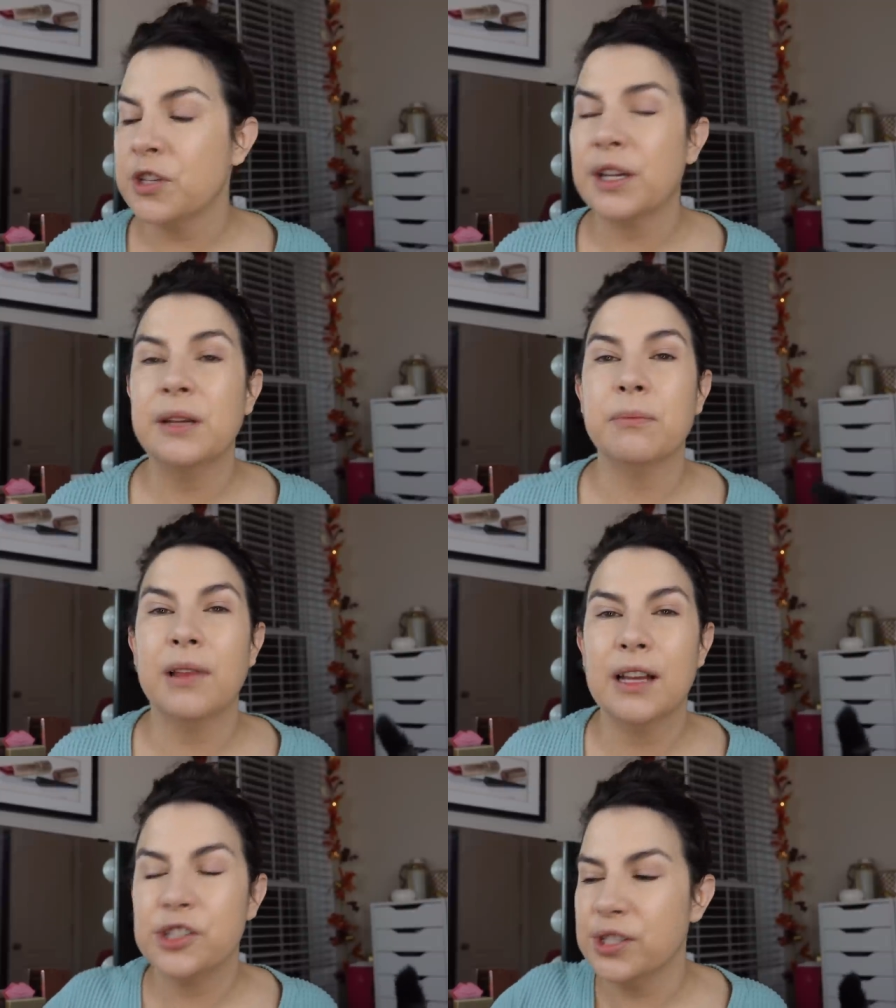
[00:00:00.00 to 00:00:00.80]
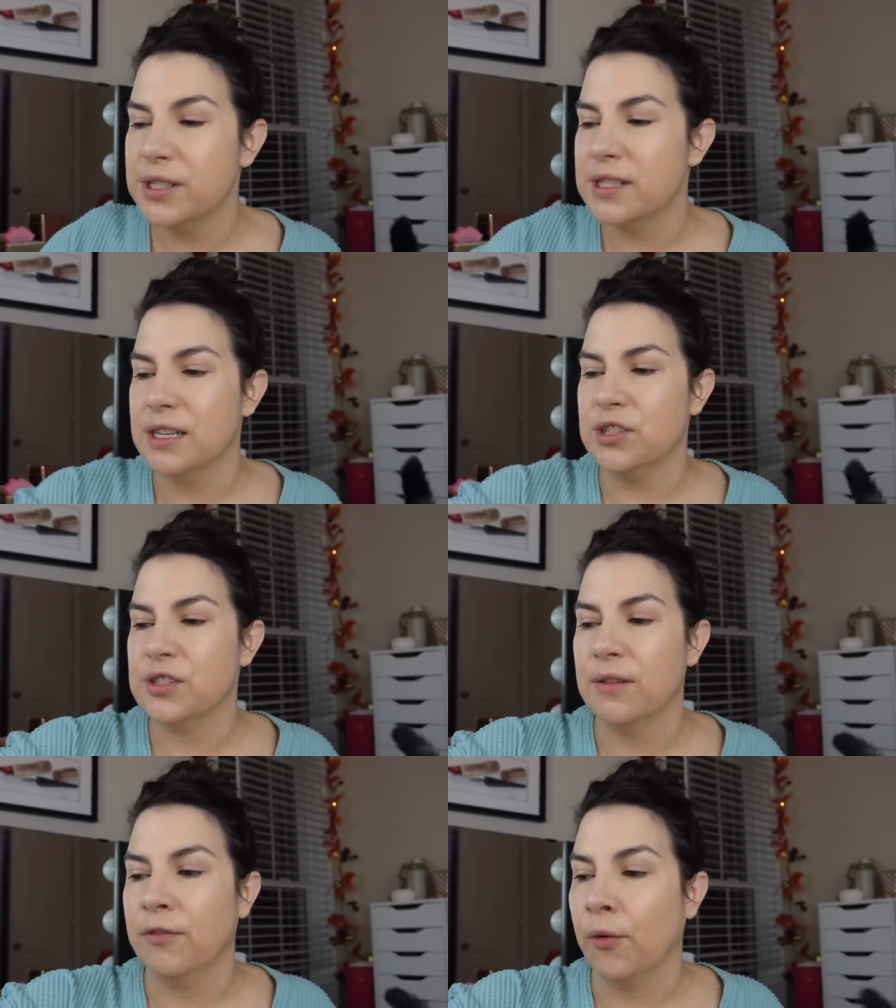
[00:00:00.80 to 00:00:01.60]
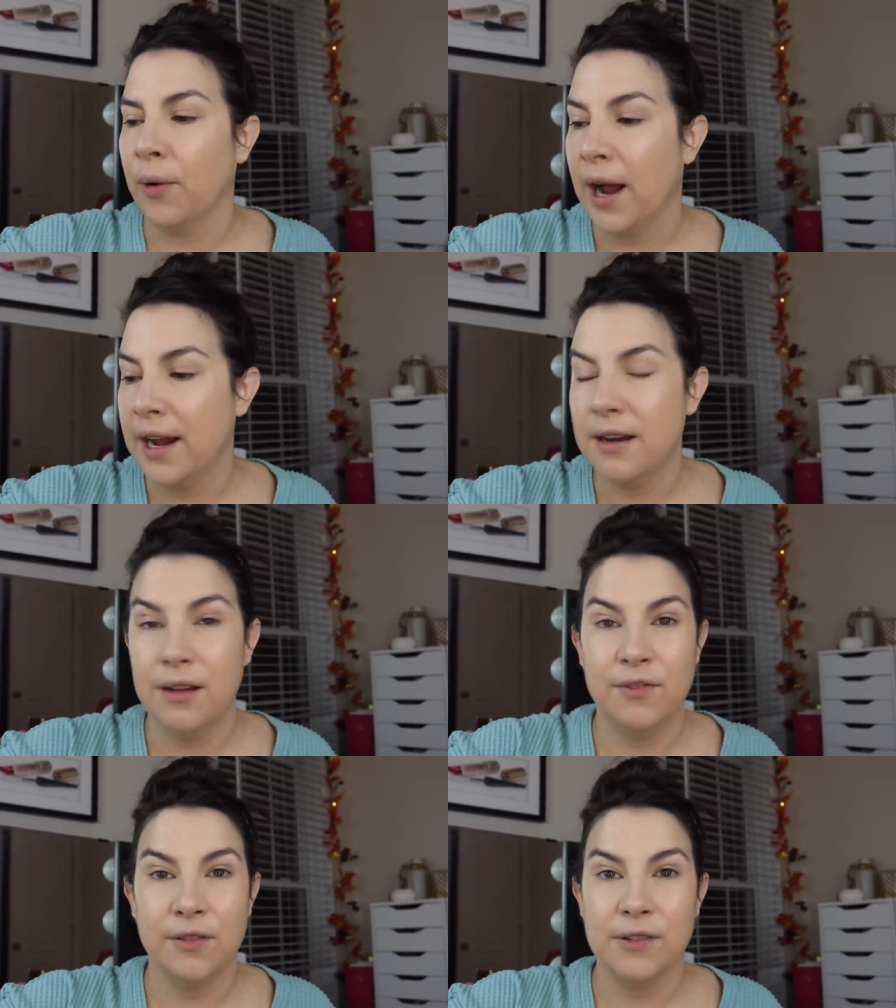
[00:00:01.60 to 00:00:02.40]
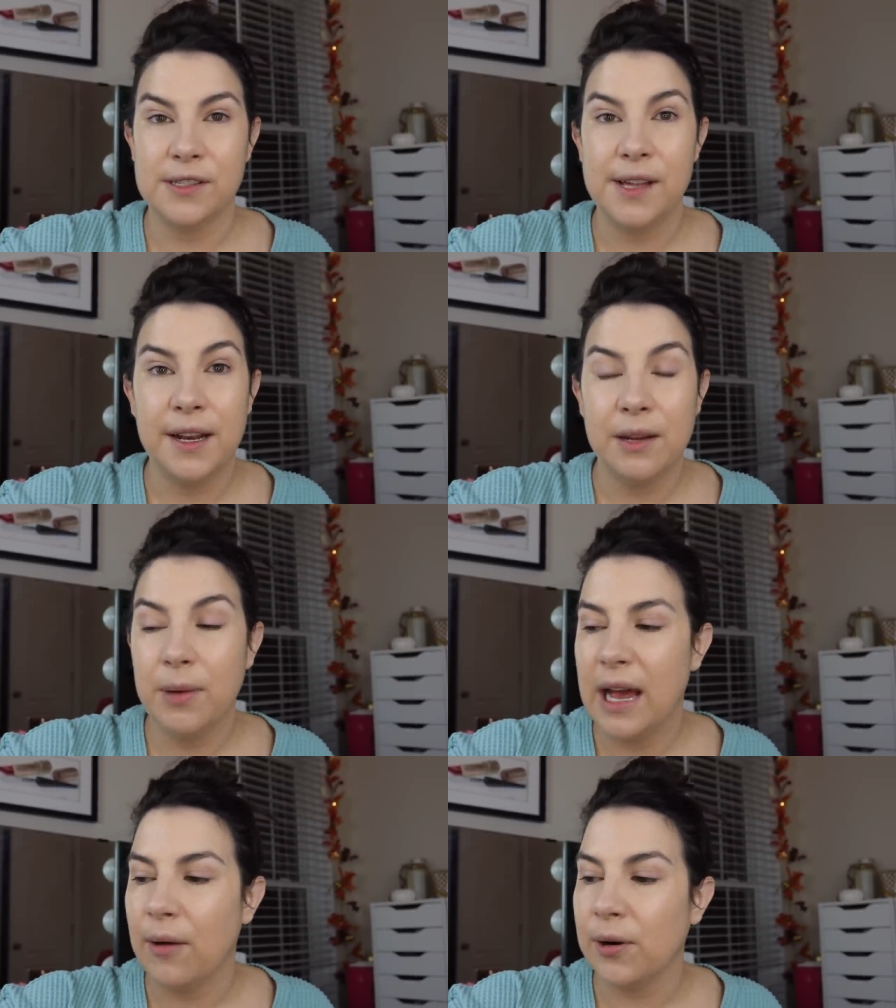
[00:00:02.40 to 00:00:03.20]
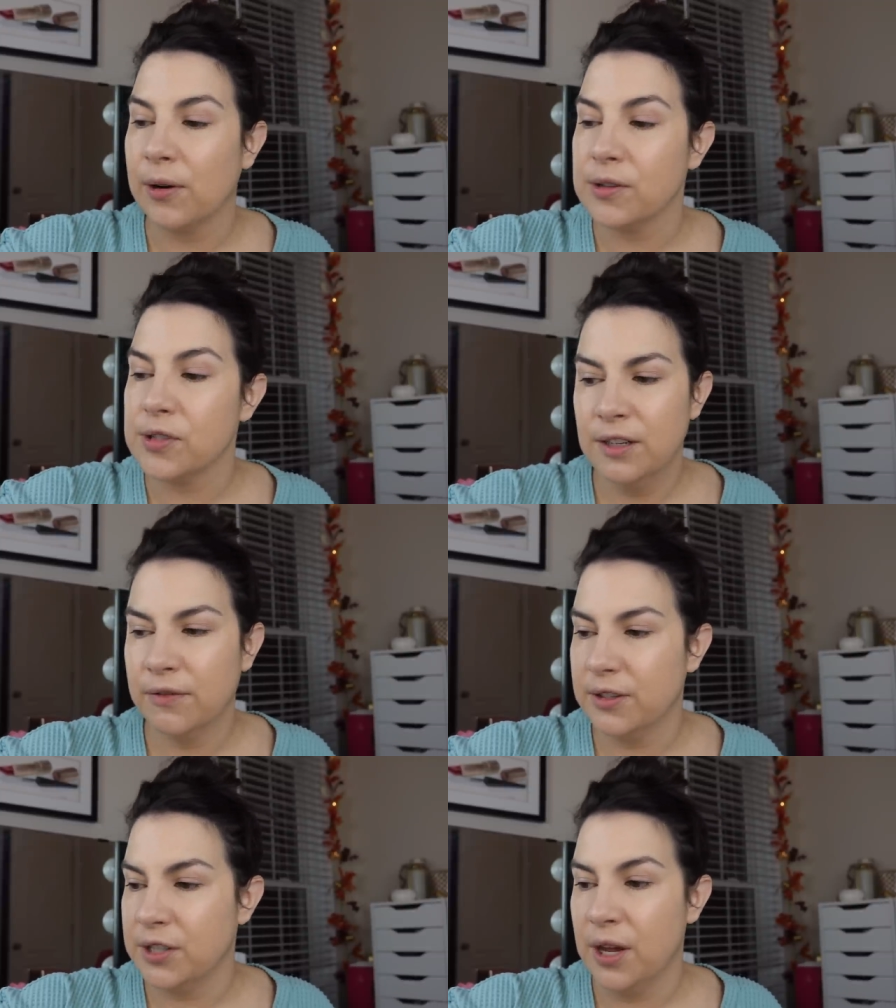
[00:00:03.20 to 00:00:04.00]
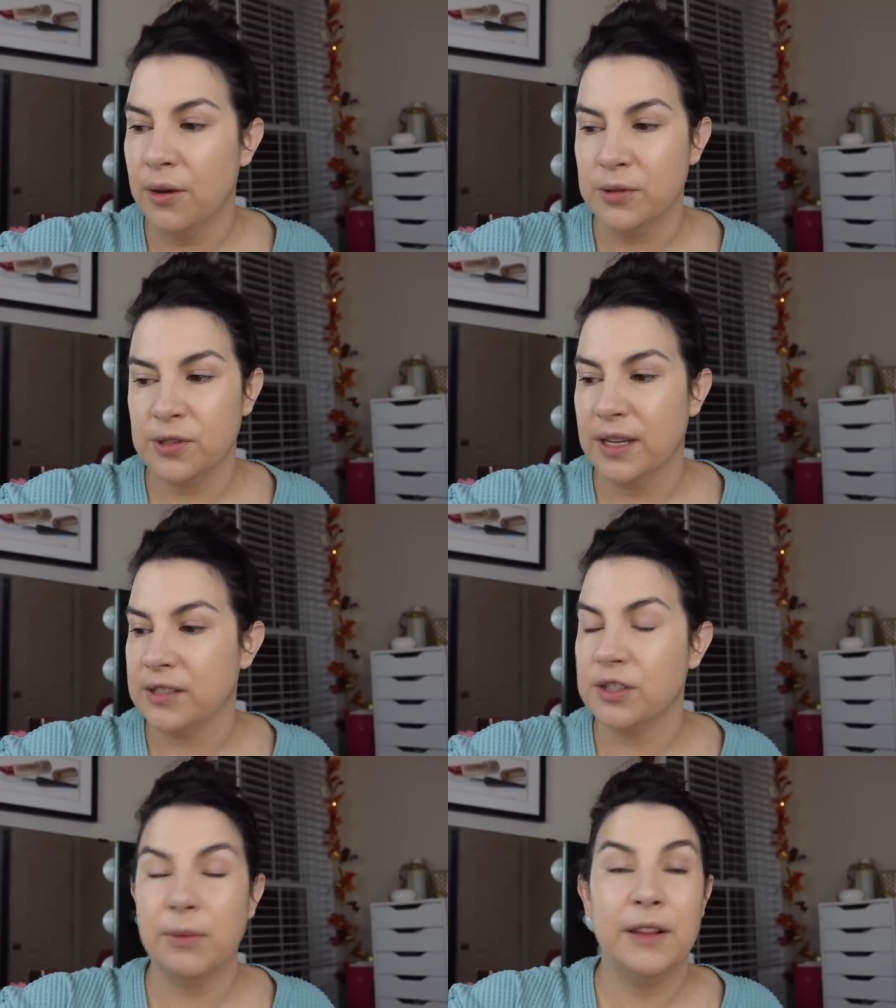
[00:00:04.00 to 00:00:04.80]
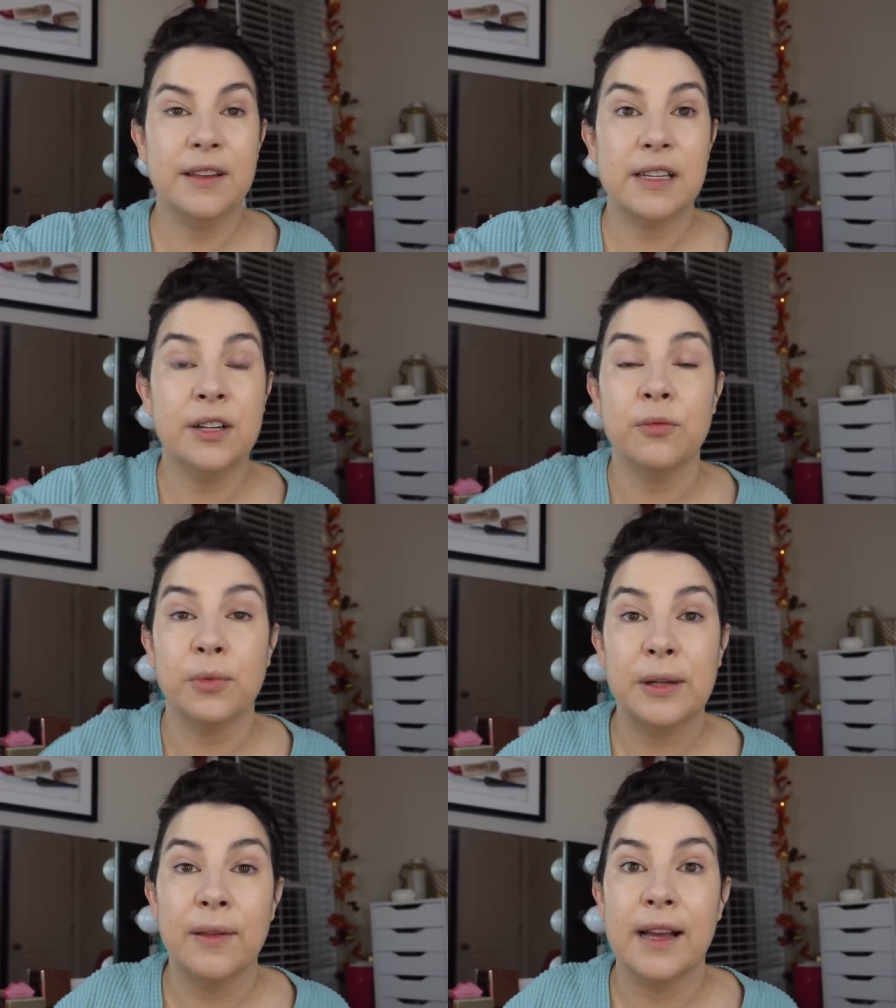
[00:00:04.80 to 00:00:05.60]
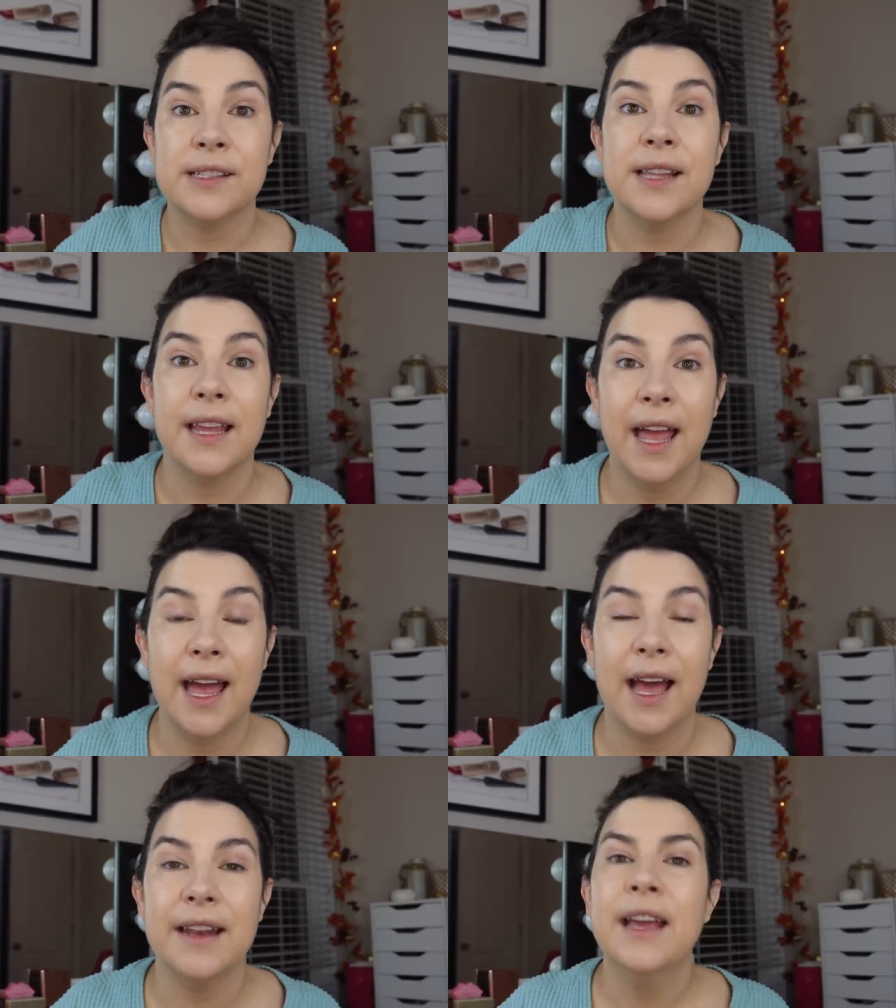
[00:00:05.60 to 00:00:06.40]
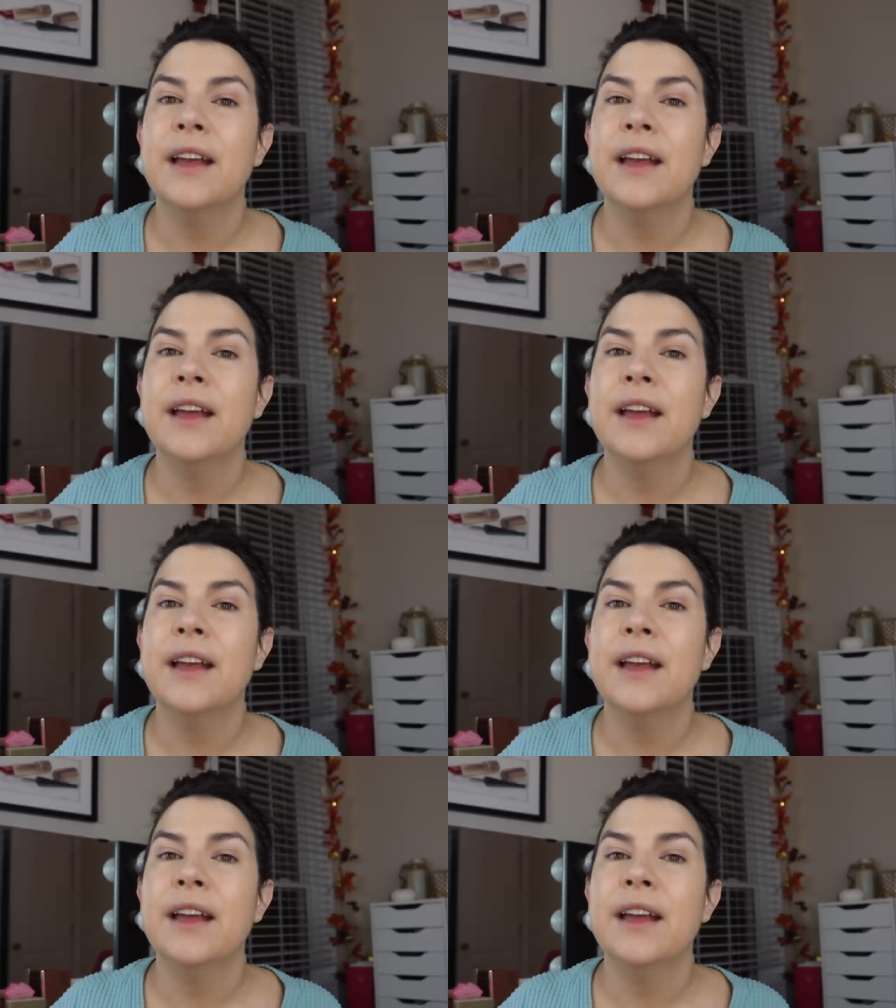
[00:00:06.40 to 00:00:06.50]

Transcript: talking blushes and just a variety of different setting powders, different tones, like so many things I didn't realize they had.